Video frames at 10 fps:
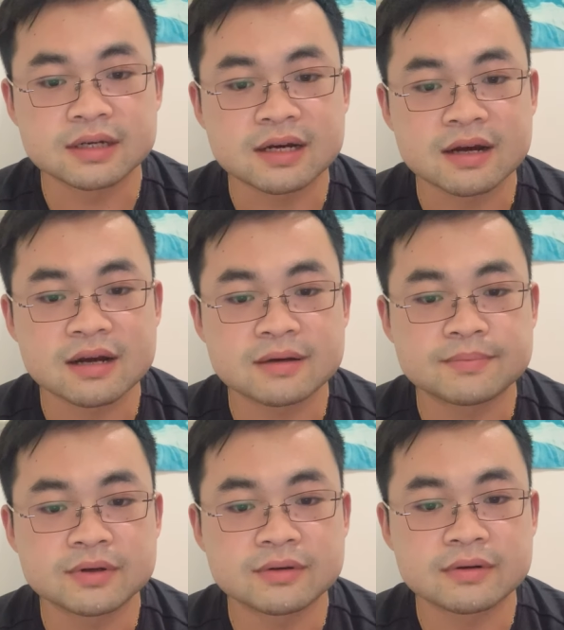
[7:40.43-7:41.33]

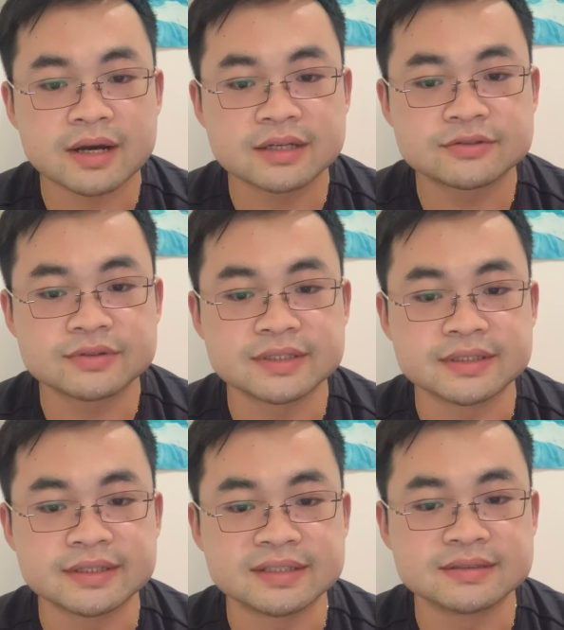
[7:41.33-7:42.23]
carbohydrate
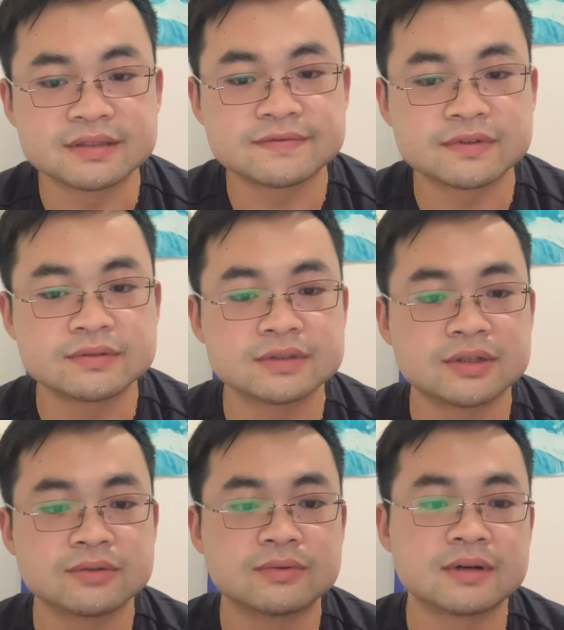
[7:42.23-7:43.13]
in the food
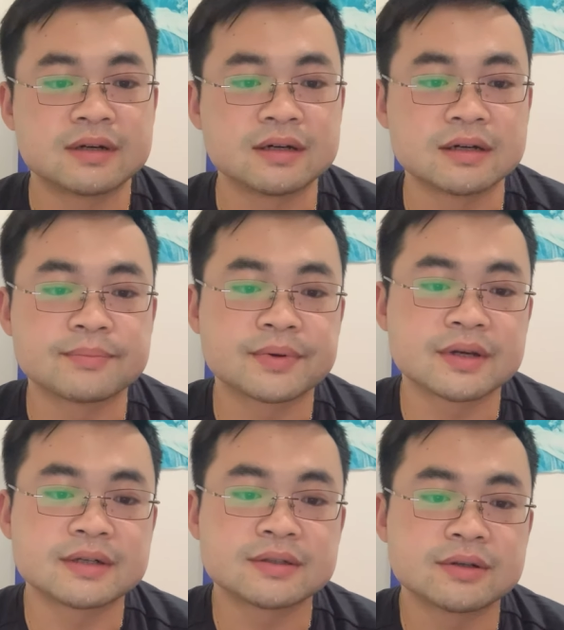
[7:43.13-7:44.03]
over a
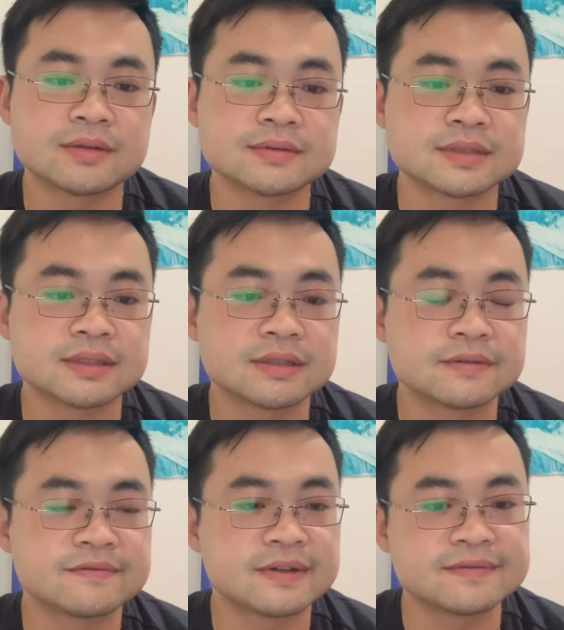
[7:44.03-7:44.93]
period of
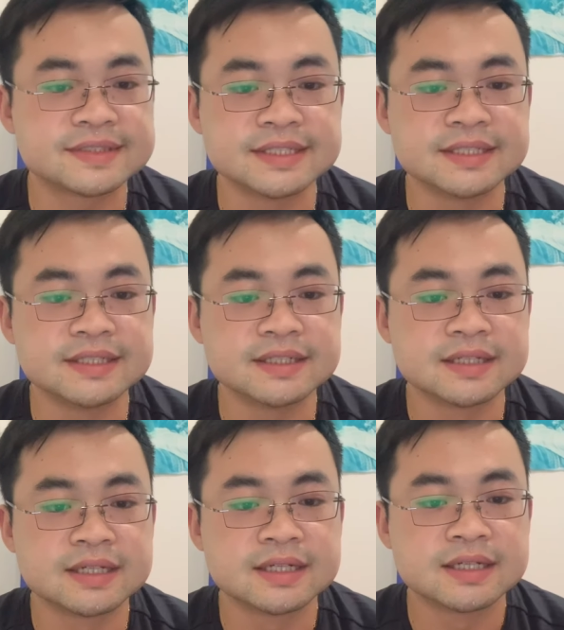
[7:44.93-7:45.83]
50
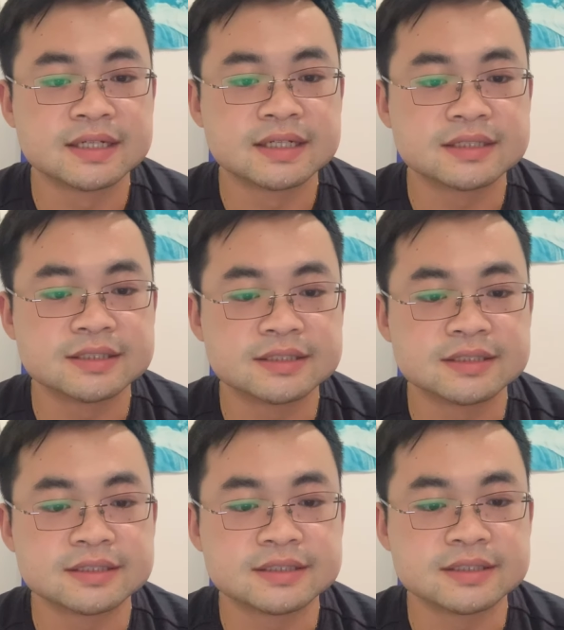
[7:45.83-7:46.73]

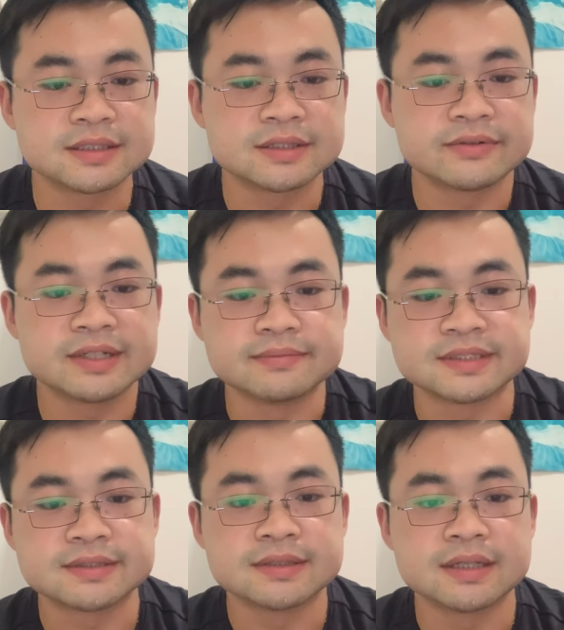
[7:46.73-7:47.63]

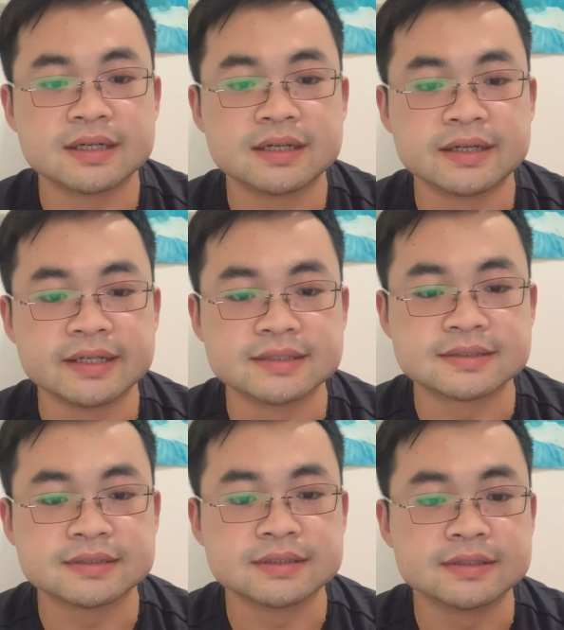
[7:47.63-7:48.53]
grams
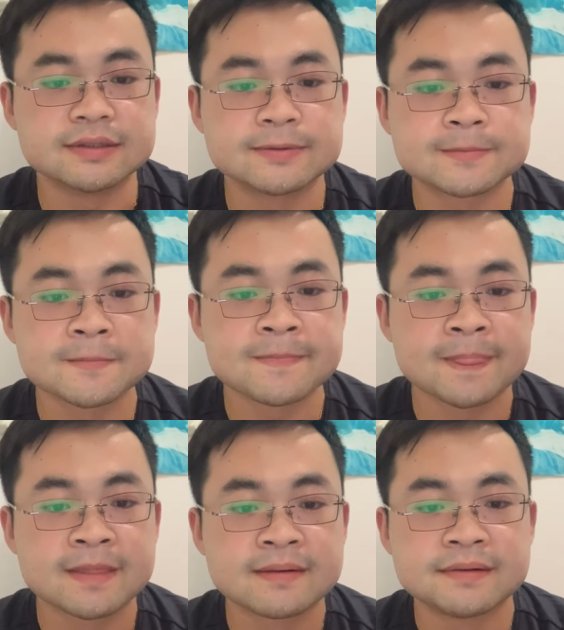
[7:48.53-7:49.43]
is
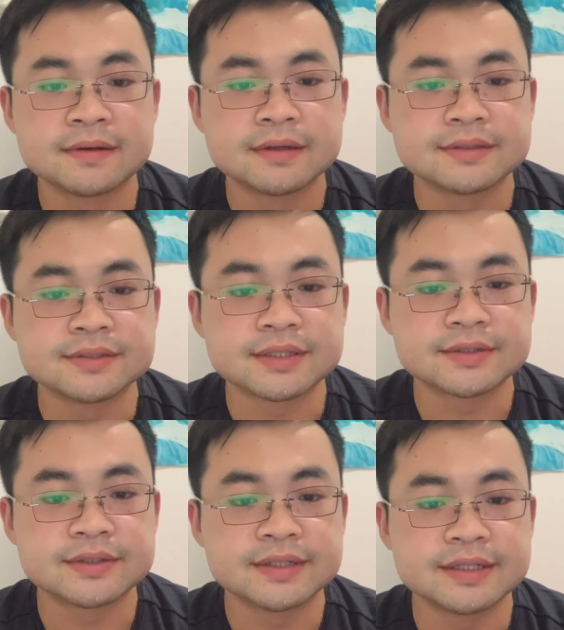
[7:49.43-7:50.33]

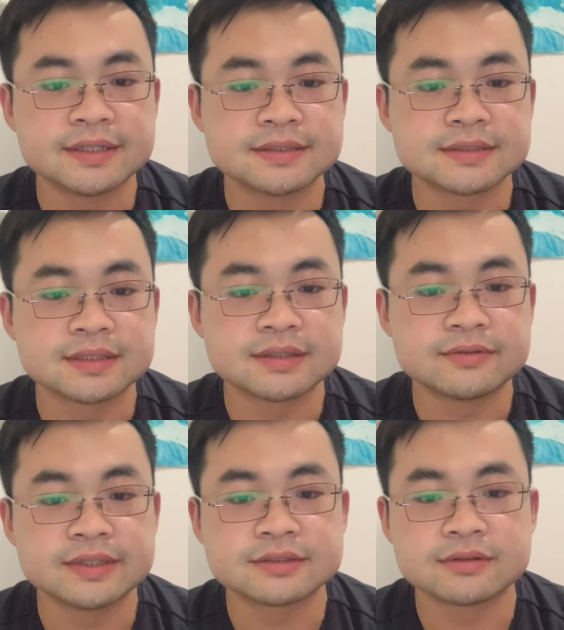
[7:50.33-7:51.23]
generally the
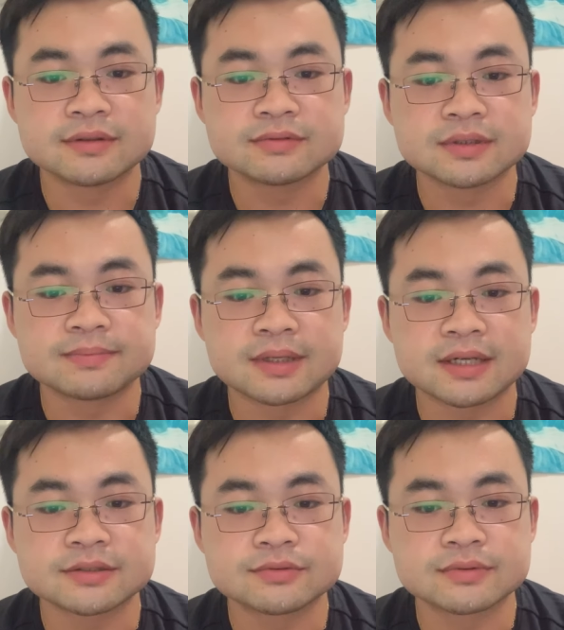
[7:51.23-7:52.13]
rate of the
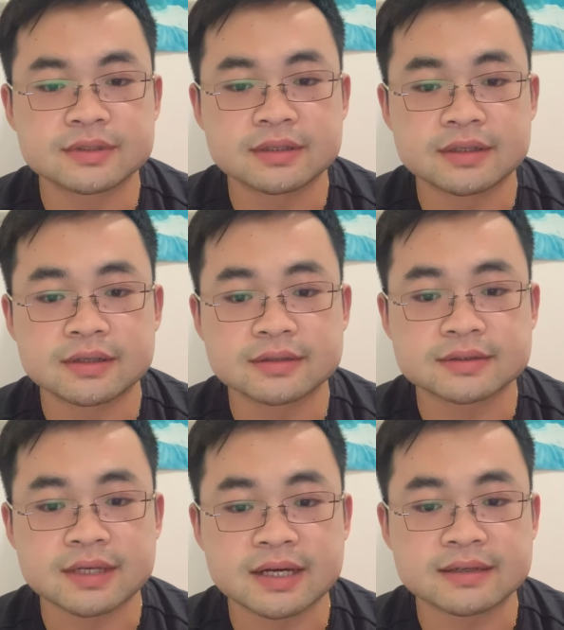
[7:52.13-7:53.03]
blood sugar
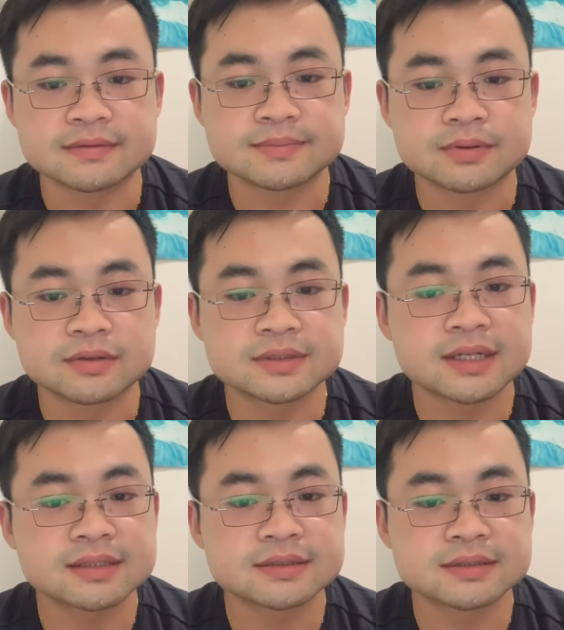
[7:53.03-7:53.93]
time
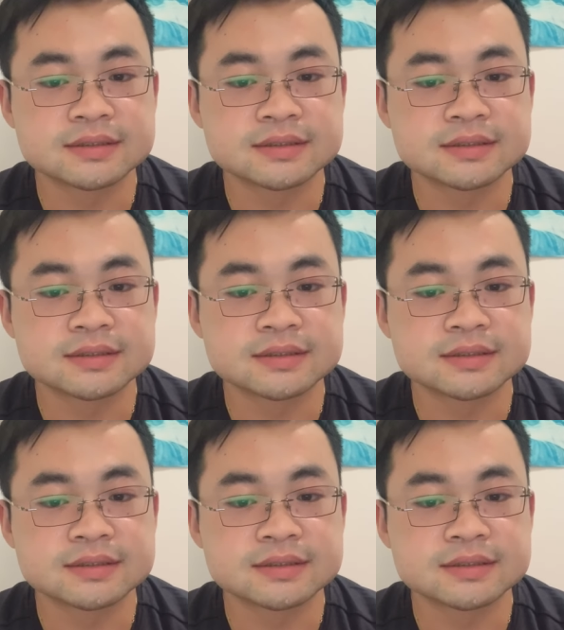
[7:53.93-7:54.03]
produced